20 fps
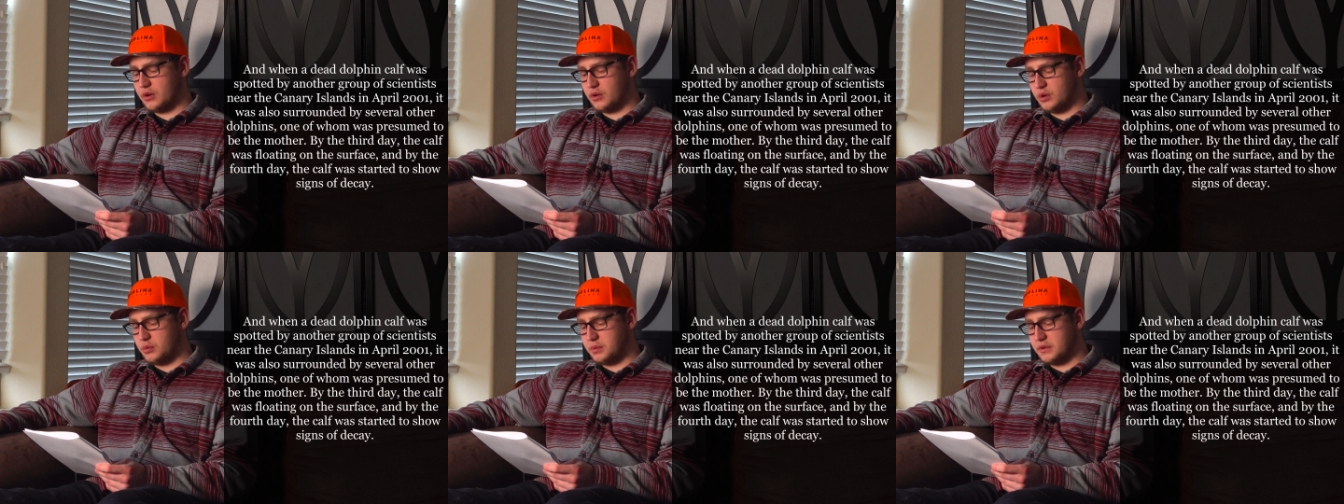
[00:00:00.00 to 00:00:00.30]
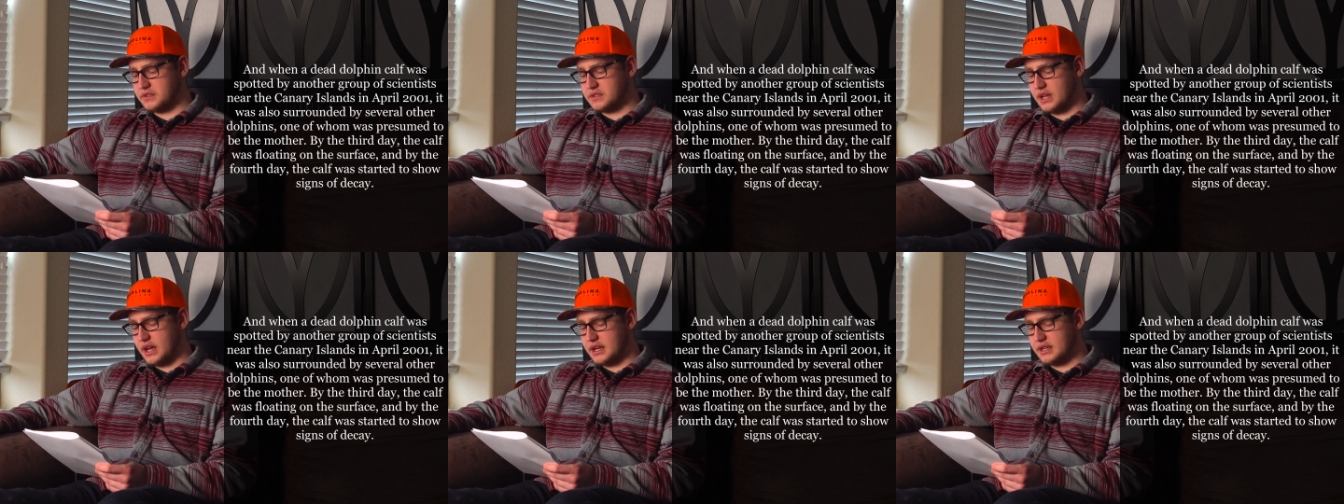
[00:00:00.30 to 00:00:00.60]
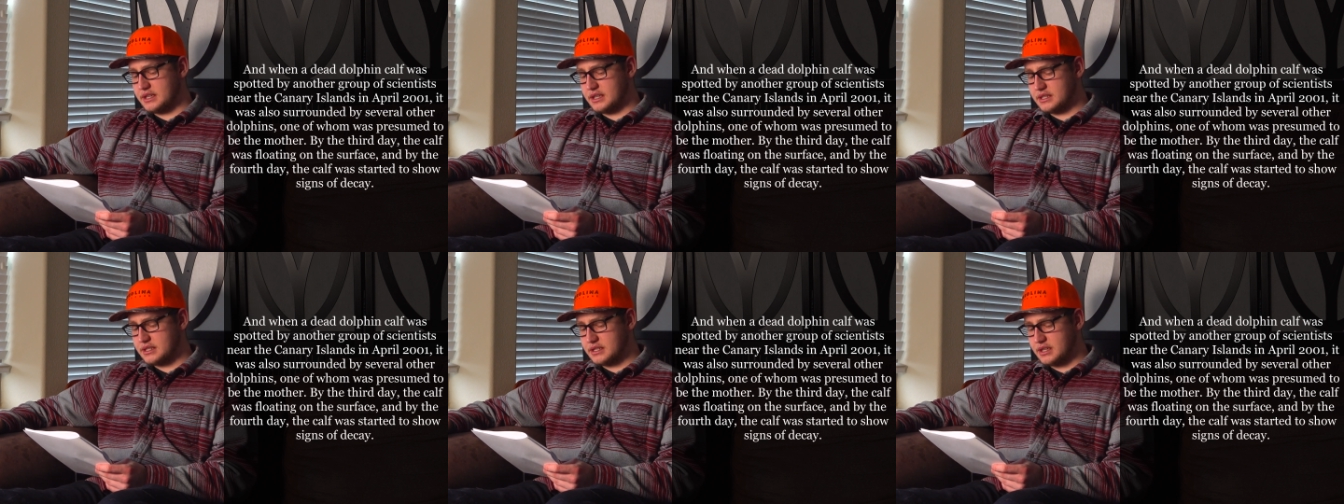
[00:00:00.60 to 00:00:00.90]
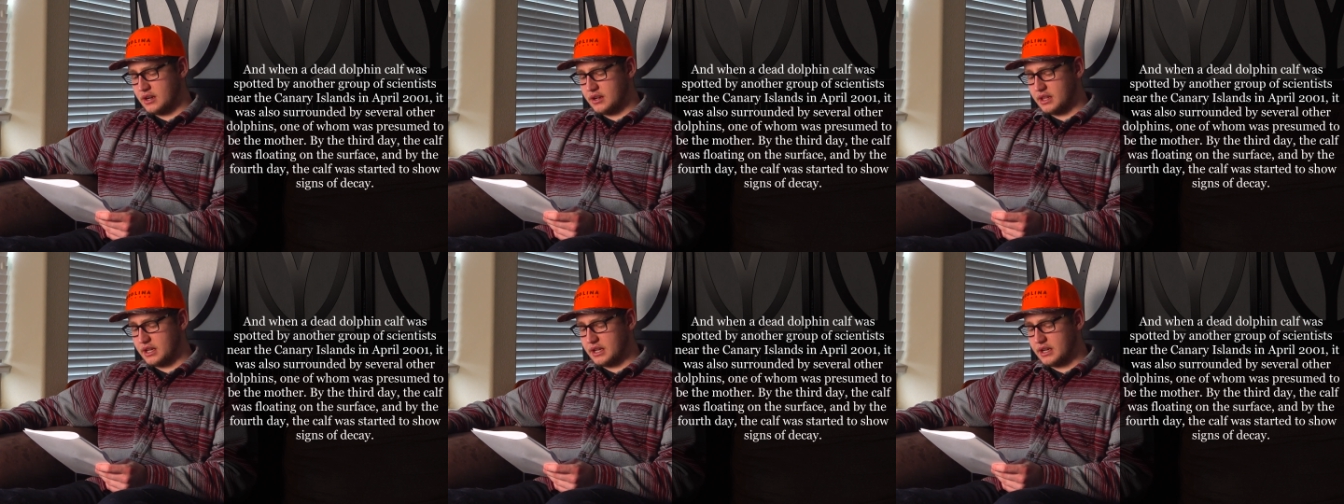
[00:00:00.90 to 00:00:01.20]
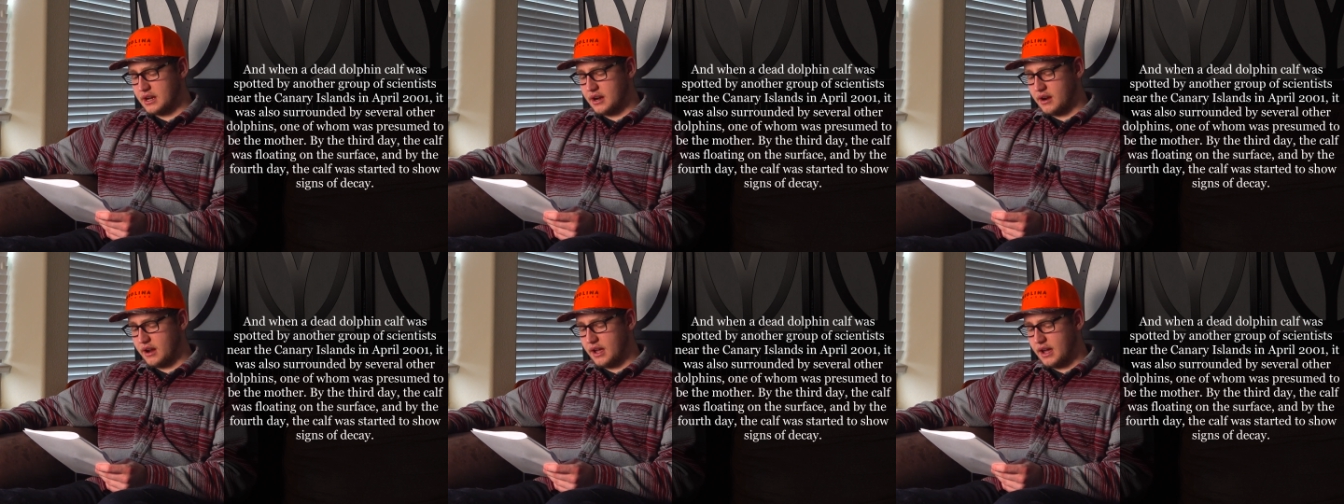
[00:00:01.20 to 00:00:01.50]
group of scientists near the
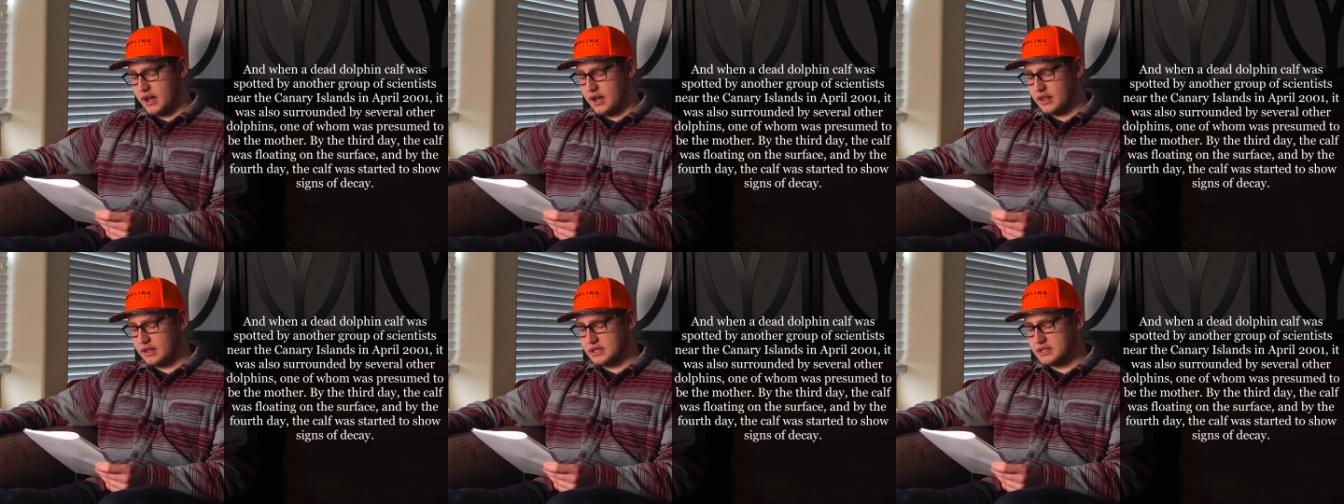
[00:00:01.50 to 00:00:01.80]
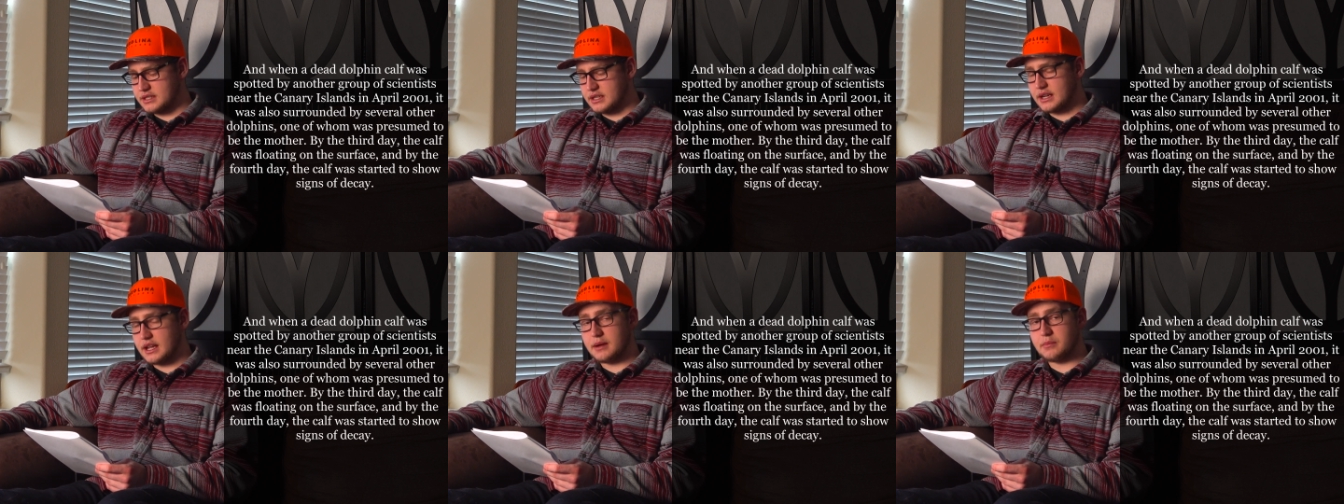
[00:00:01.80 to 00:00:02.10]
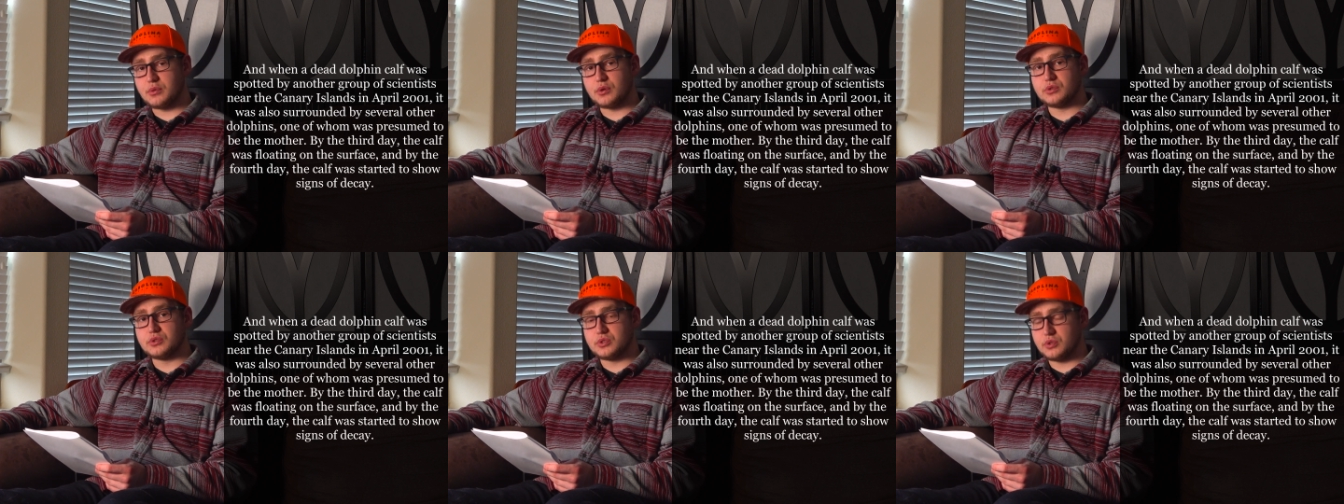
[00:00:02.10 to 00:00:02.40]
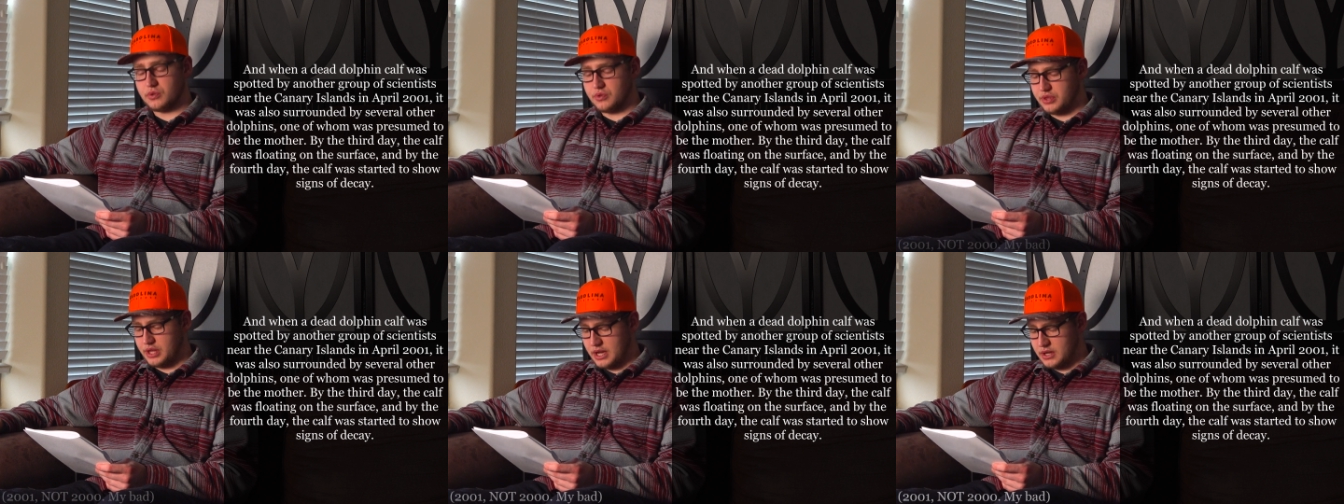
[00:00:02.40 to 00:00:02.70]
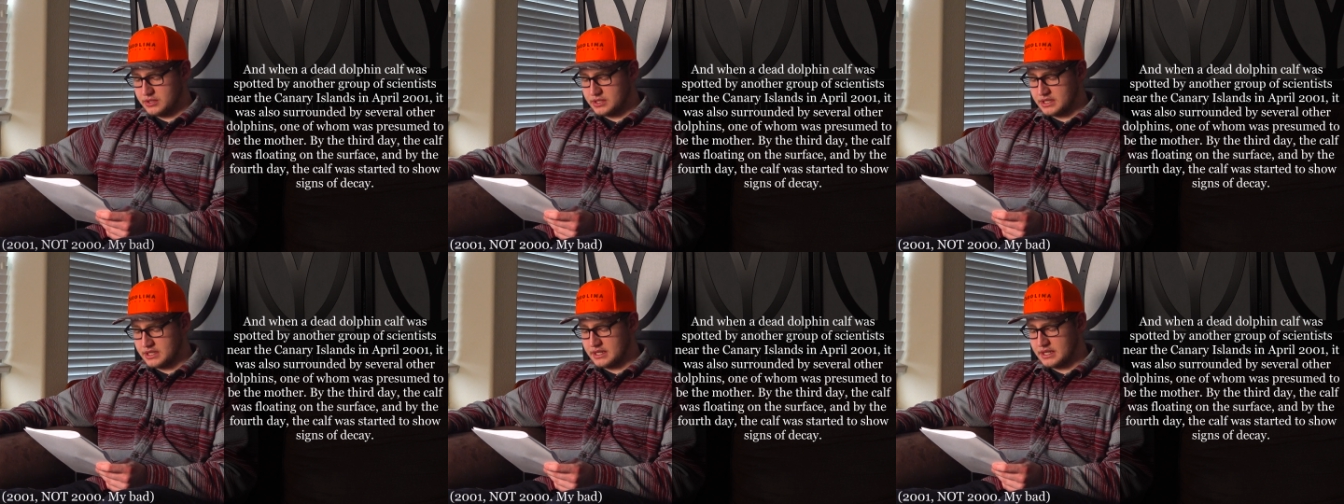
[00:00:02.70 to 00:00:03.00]
Canary Islands in April
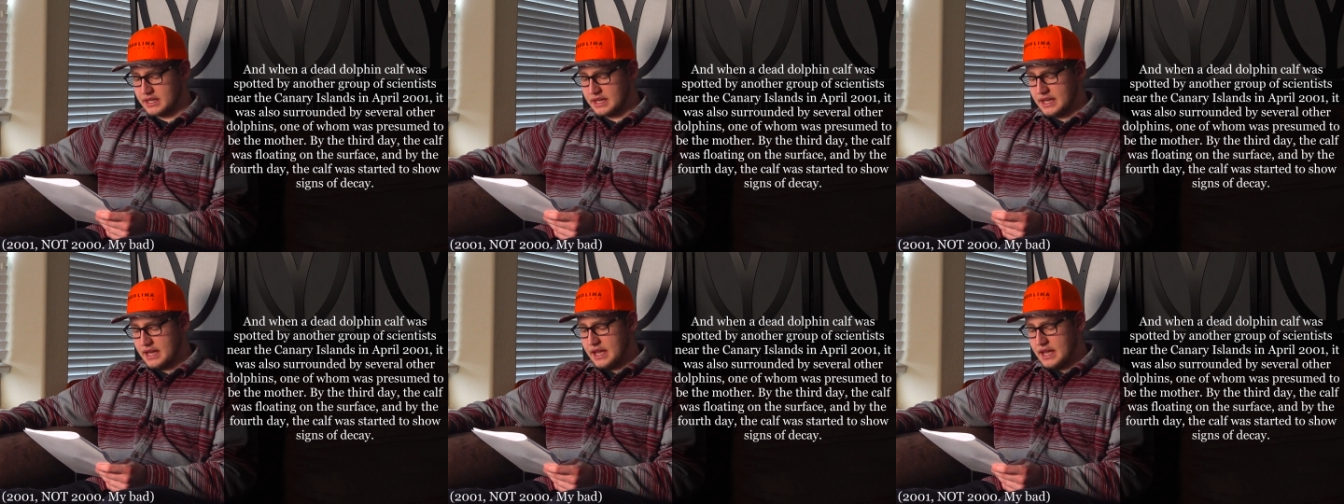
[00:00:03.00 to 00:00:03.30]
2000,